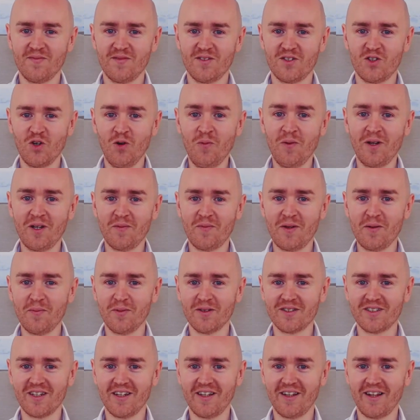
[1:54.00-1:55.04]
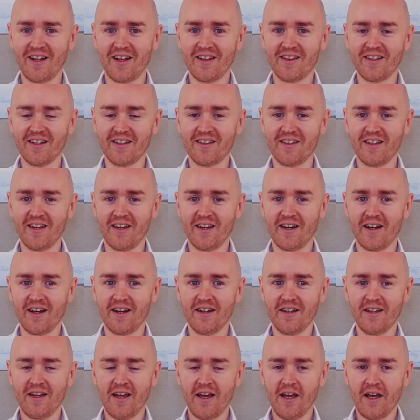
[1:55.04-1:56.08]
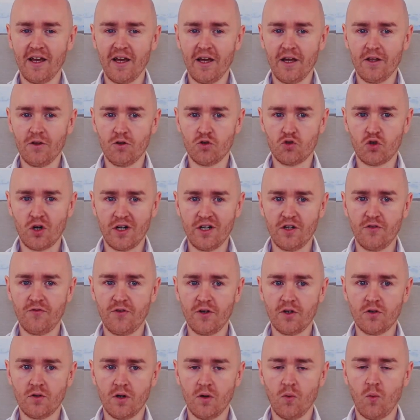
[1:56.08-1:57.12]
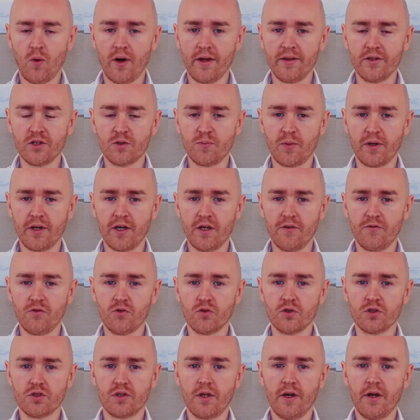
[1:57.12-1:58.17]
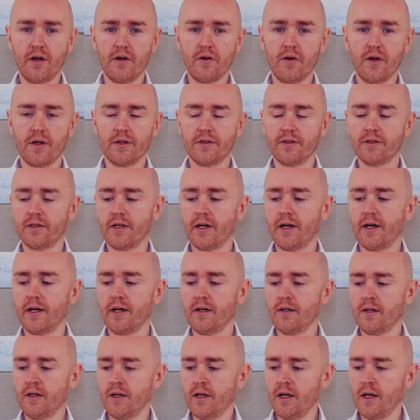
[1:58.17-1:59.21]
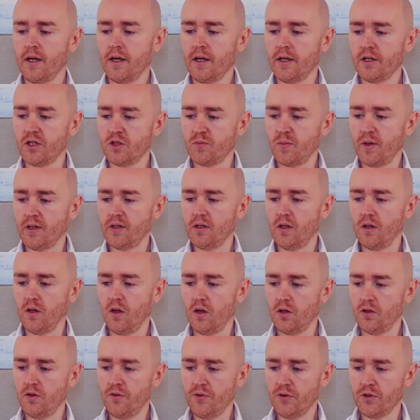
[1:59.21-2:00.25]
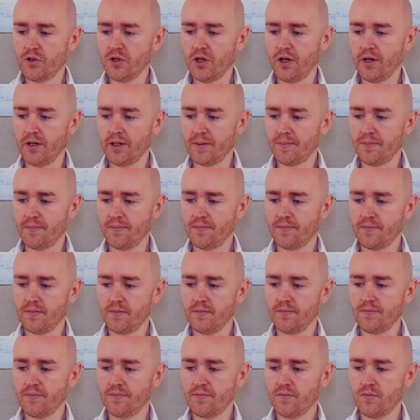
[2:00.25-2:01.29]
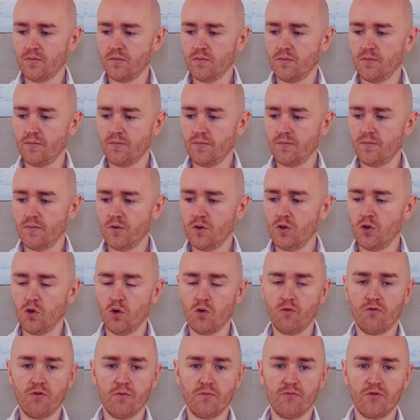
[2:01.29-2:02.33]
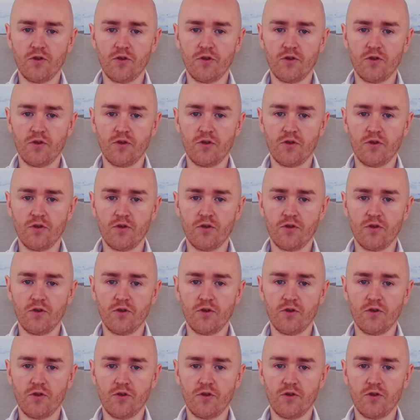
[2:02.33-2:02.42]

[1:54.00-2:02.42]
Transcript: So many people say that, that they, uh, they're trying to figure out why this behavior is there and uh, spend a lot of their time, you know, from